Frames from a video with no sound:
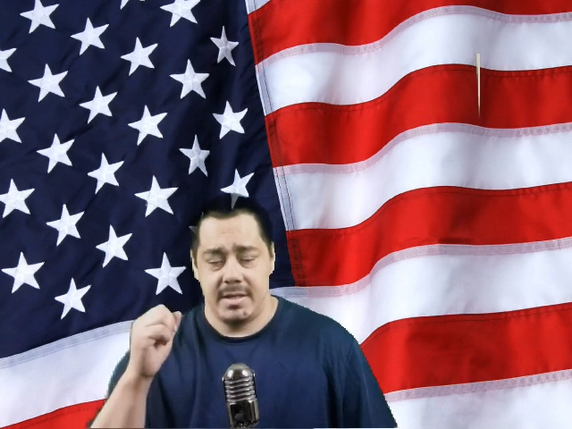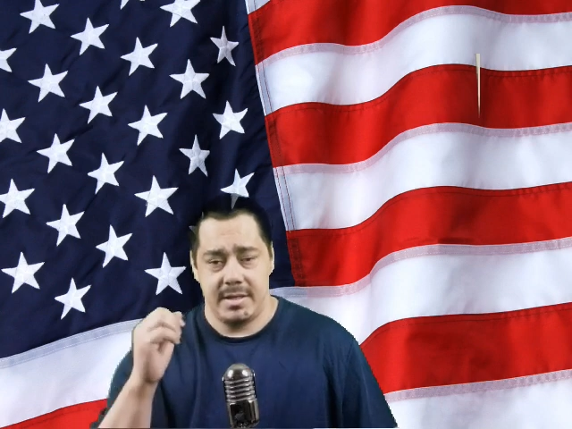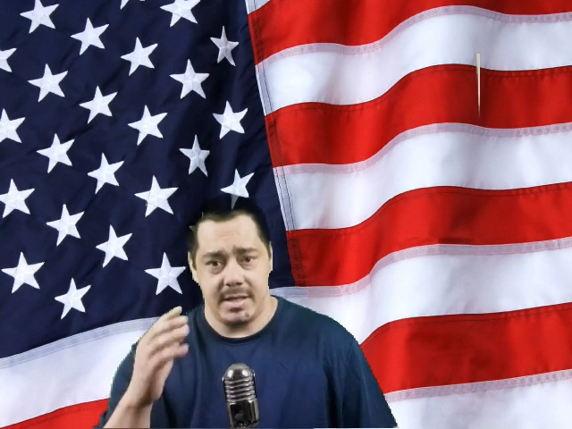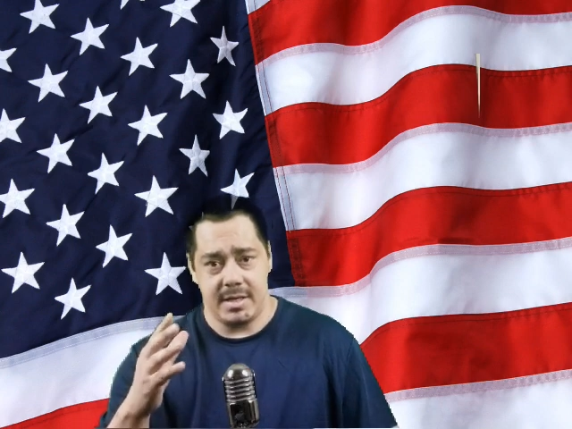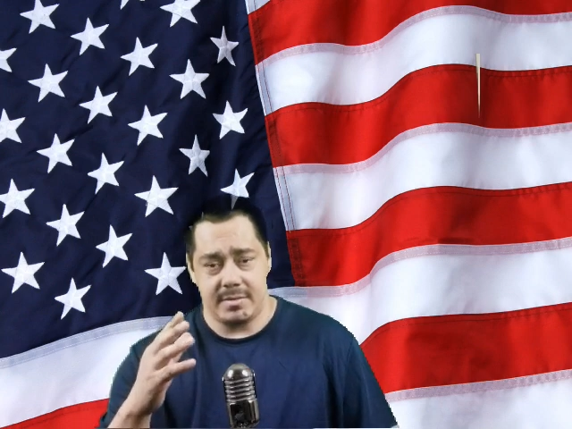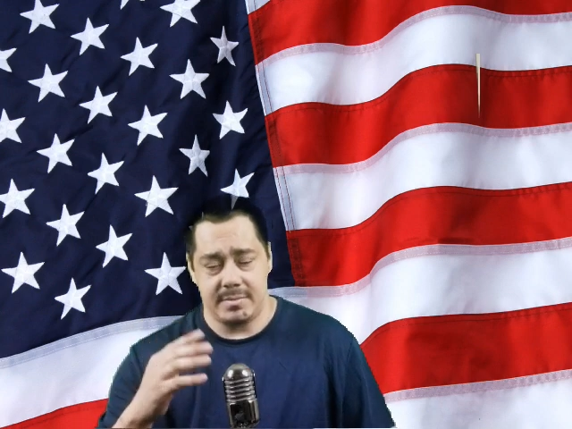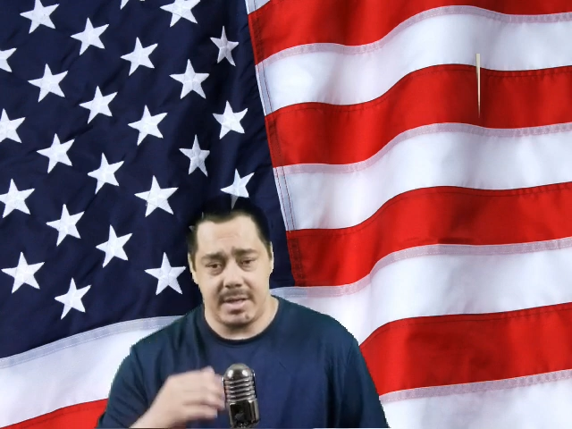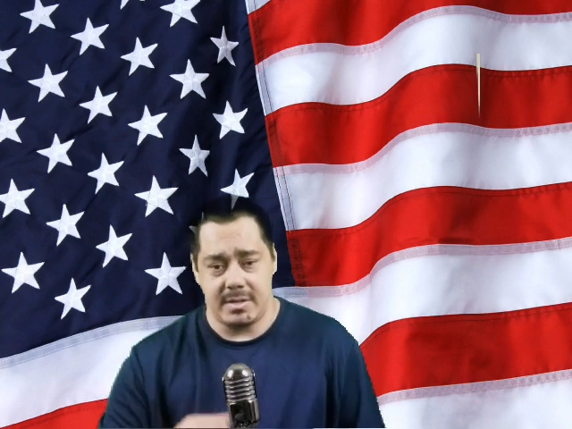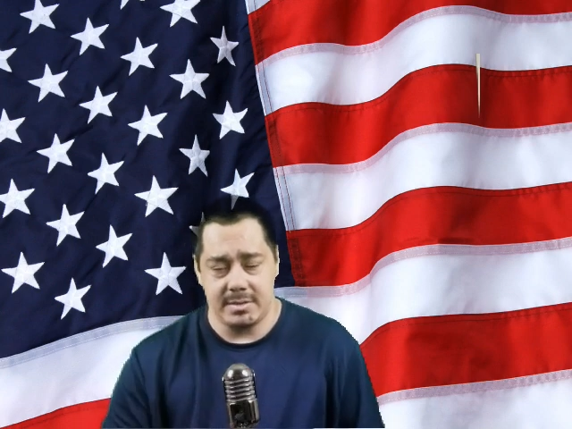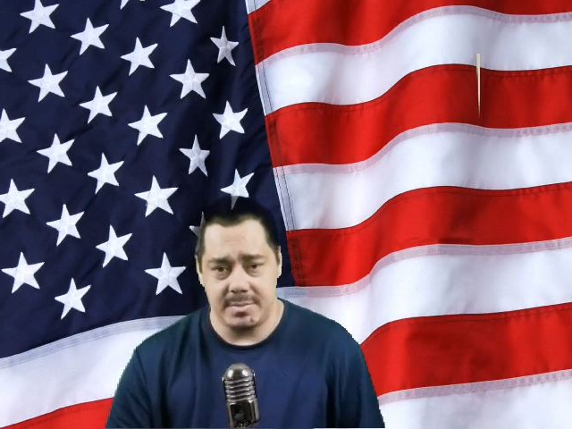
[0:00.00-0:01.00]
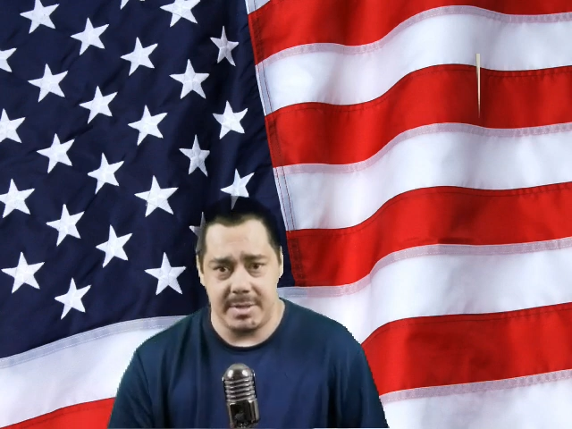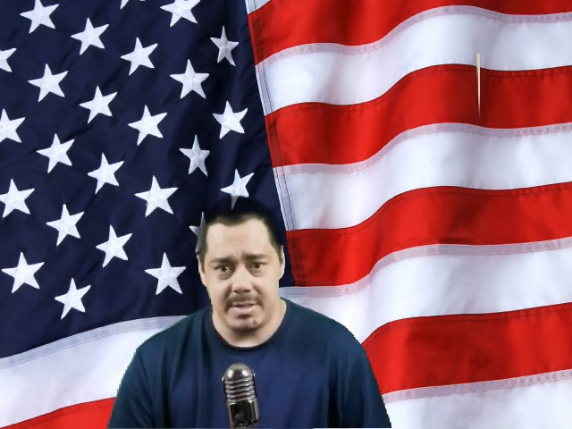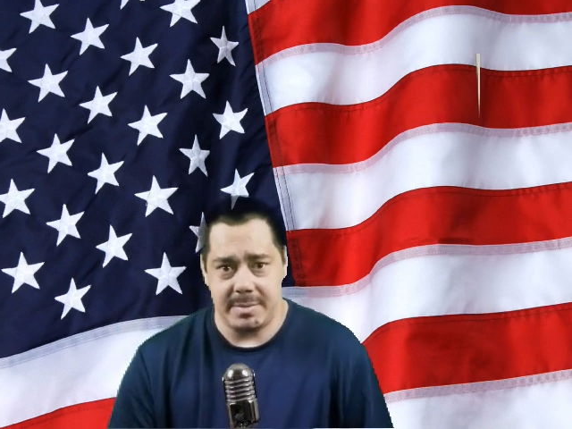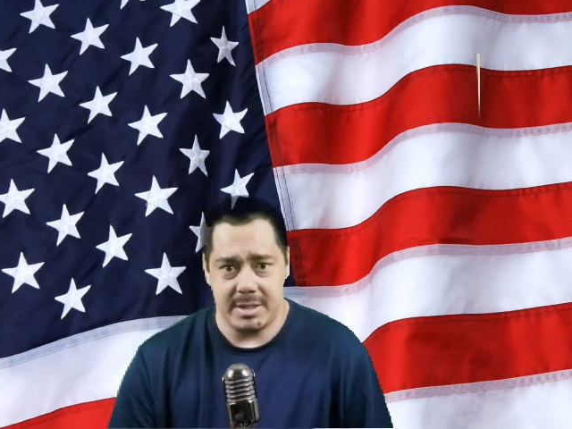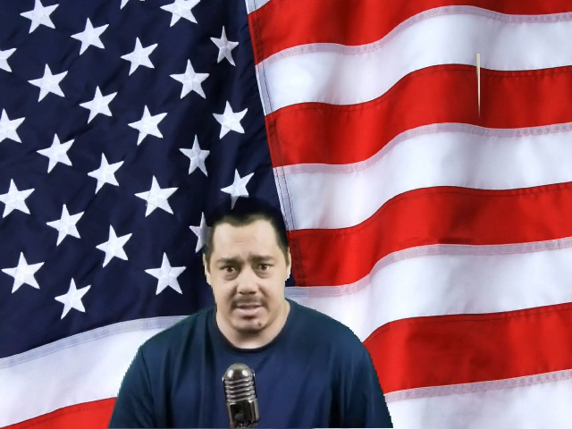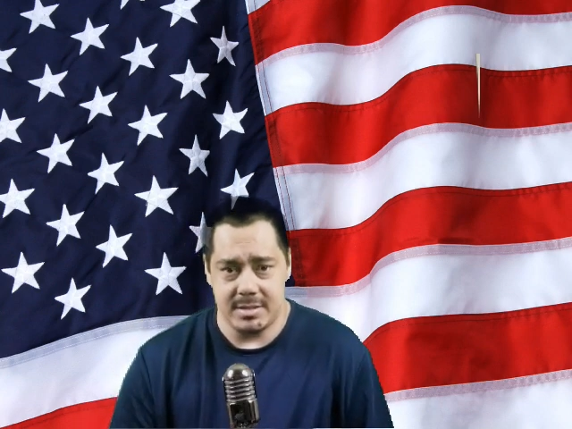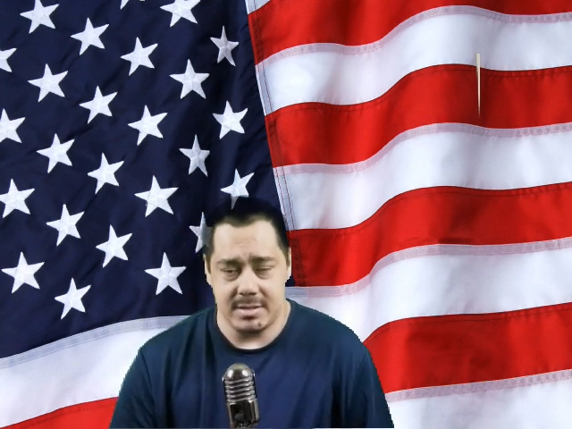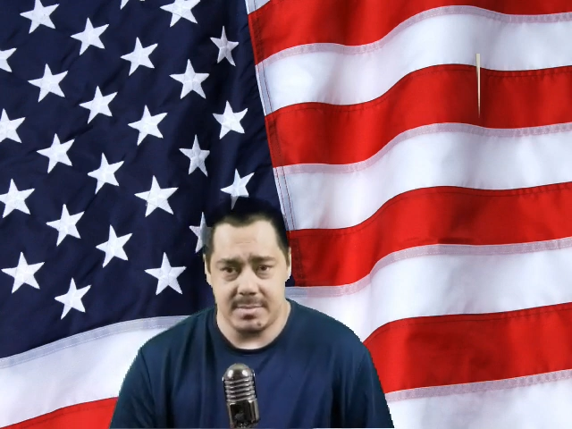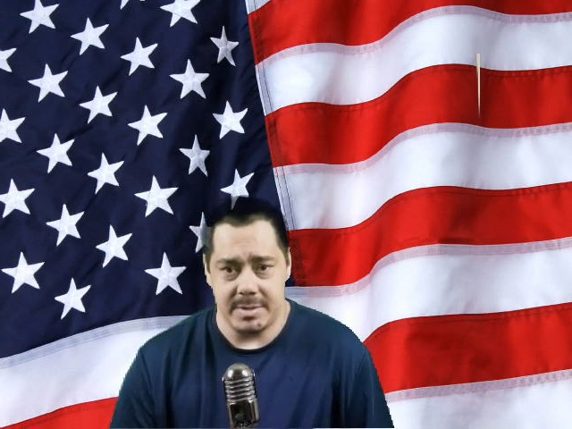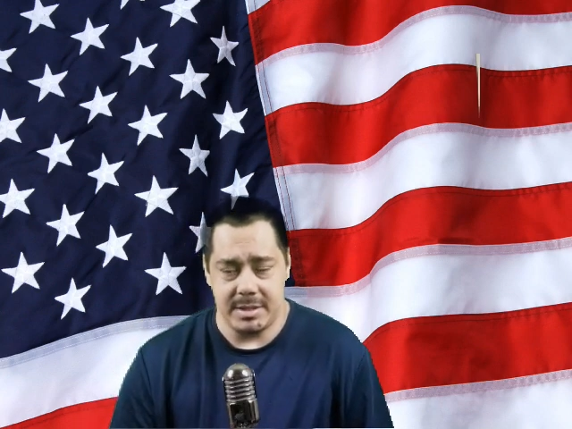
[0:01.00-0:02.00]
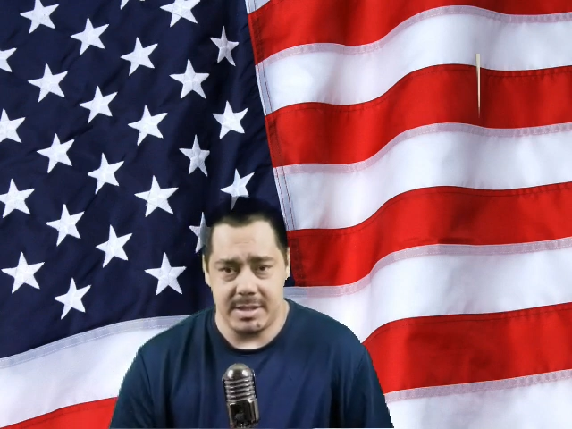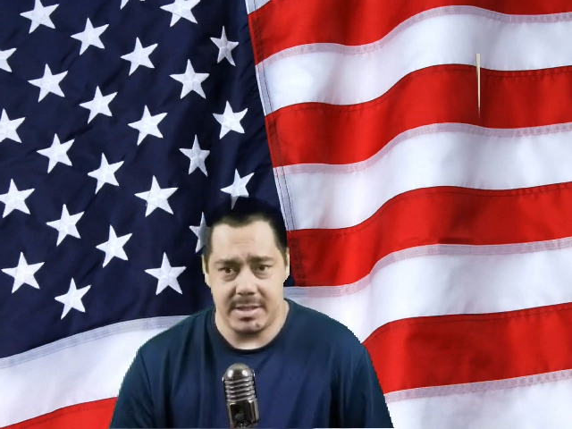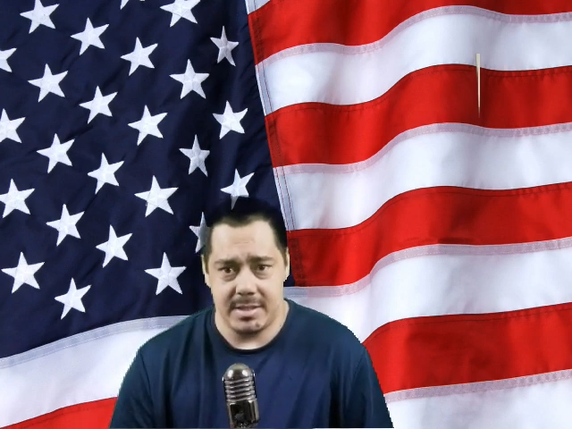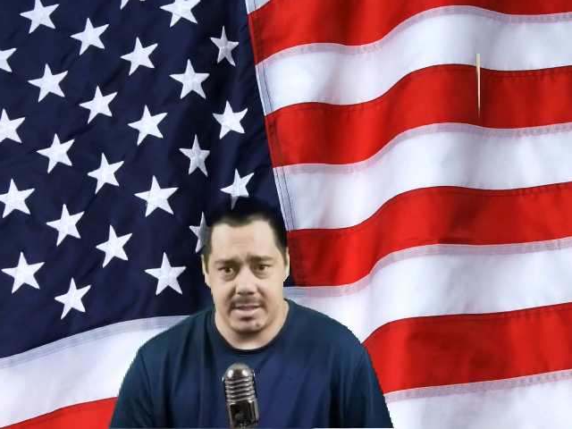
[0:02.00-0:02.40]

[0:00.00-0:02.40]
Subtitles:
Now, I'll explain about this a little bit later,